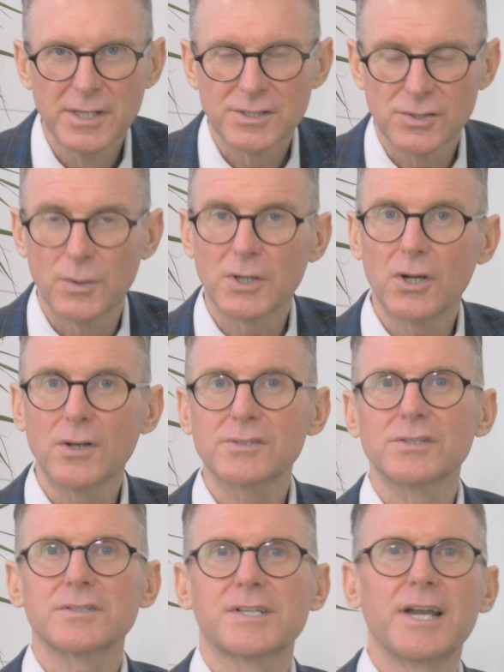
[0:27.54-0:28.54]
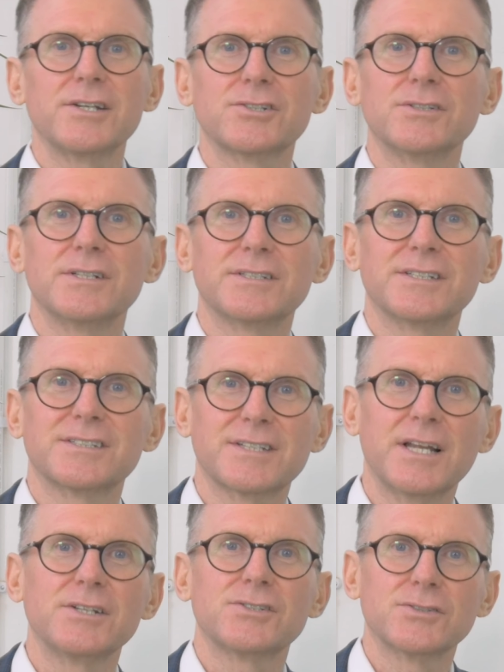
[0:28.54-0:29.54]
So a consultation is
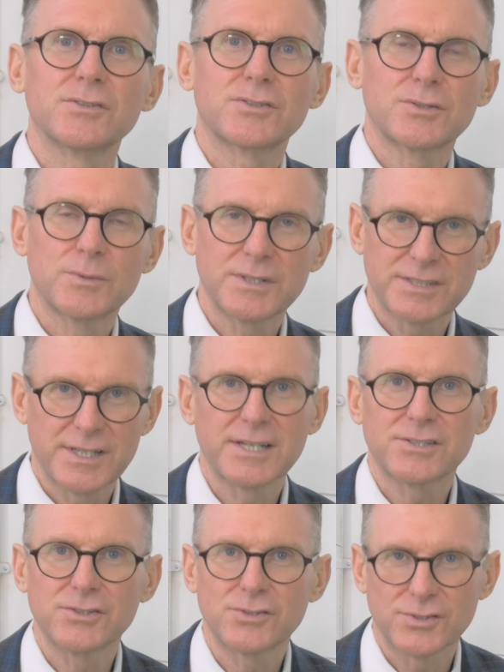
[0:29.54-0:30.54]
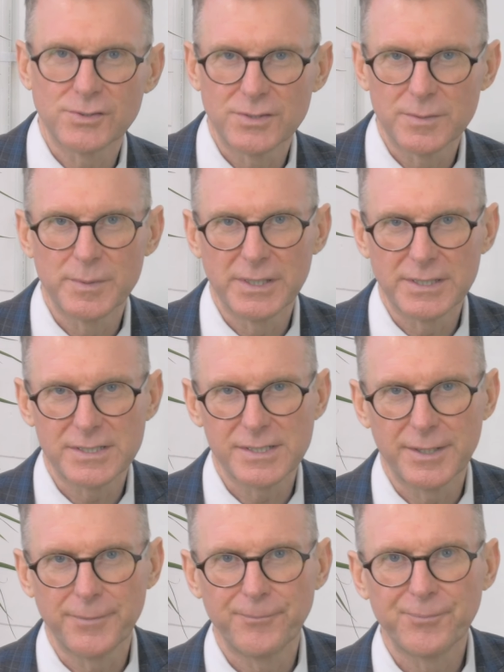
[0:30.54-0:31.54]
essential to assess your suitability.